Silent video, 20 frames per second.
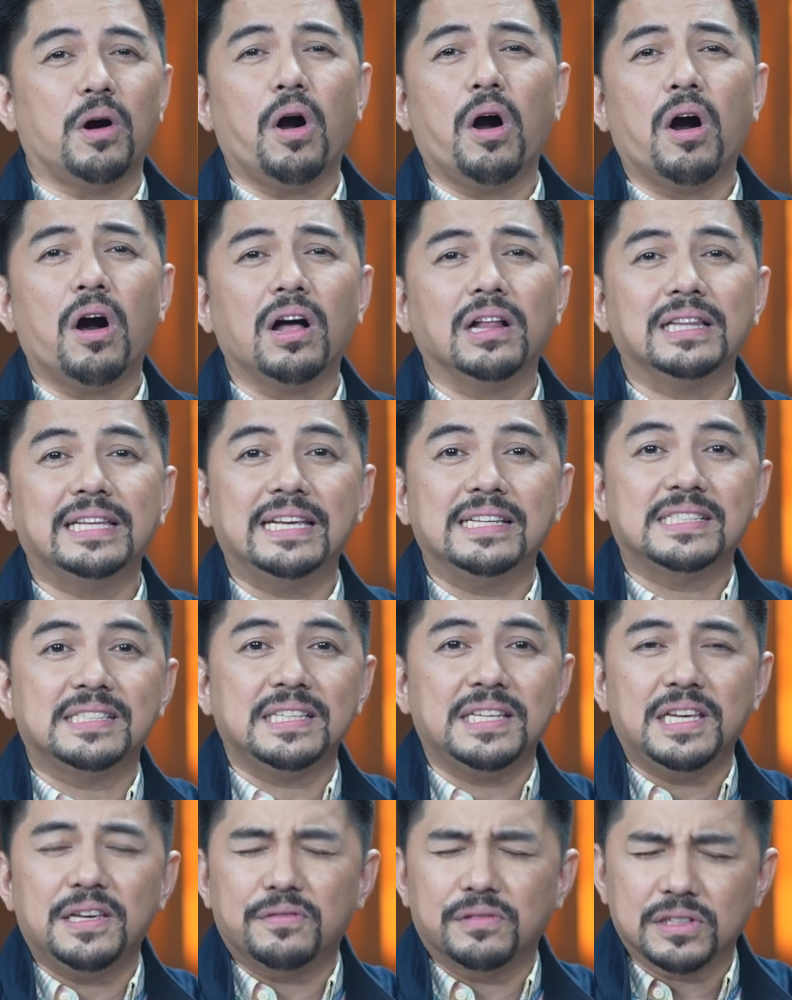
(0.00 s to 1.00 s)
all
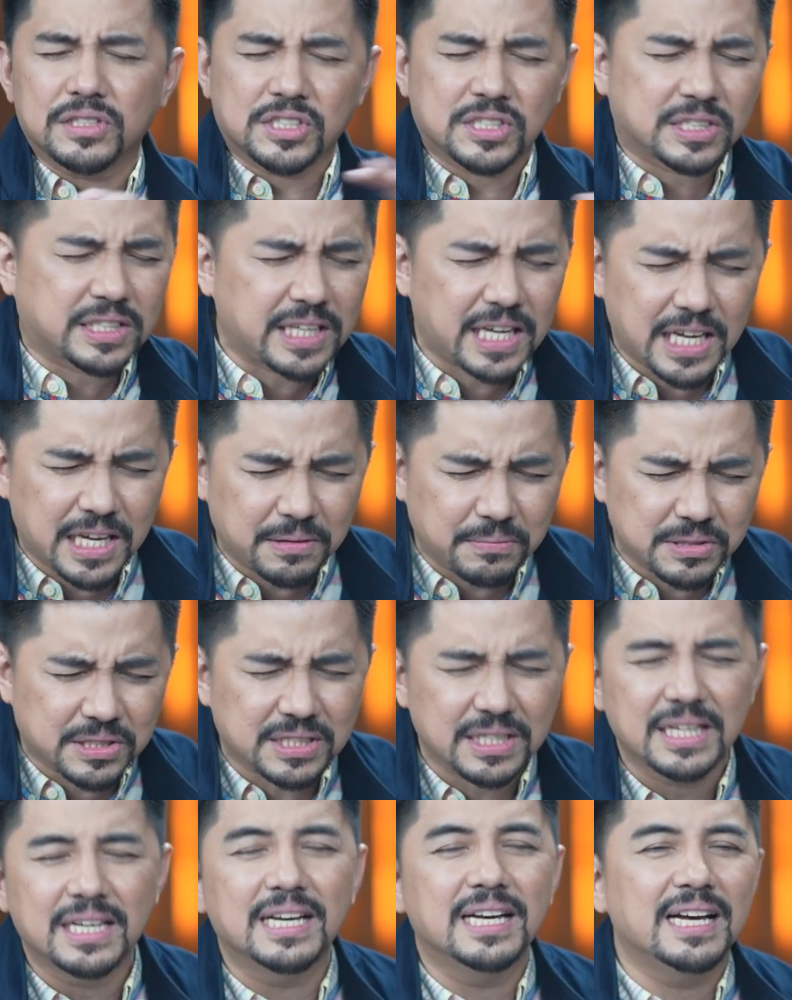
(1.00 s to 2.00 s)
his evil
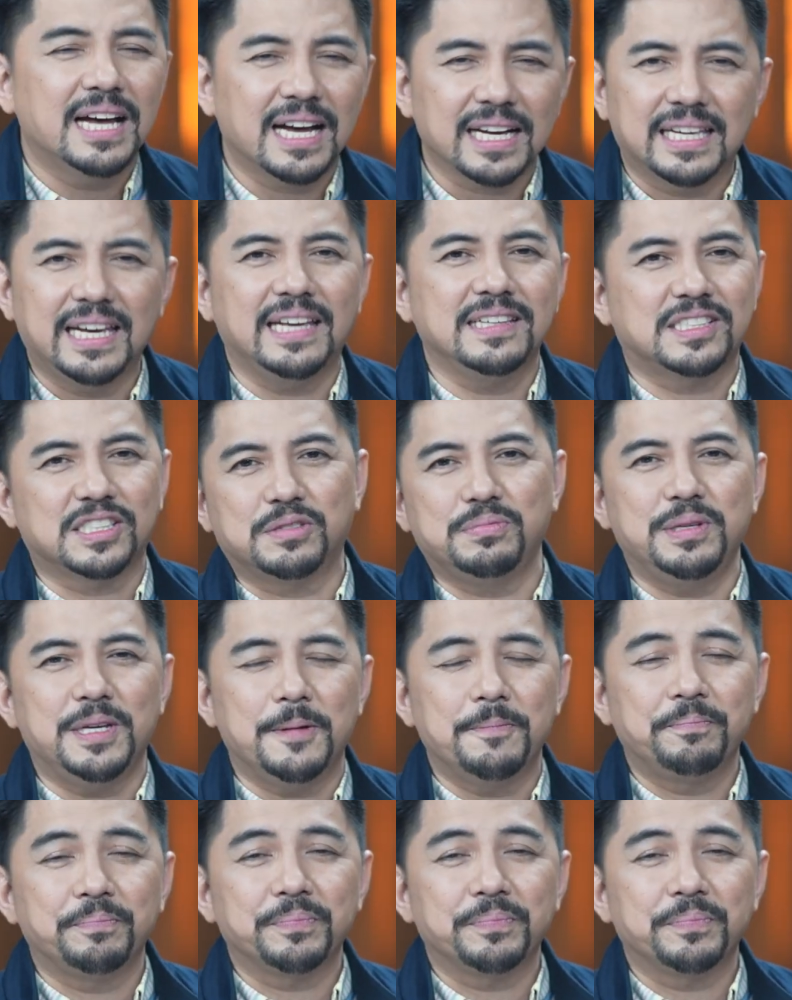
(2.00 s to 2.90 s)
schemes against me.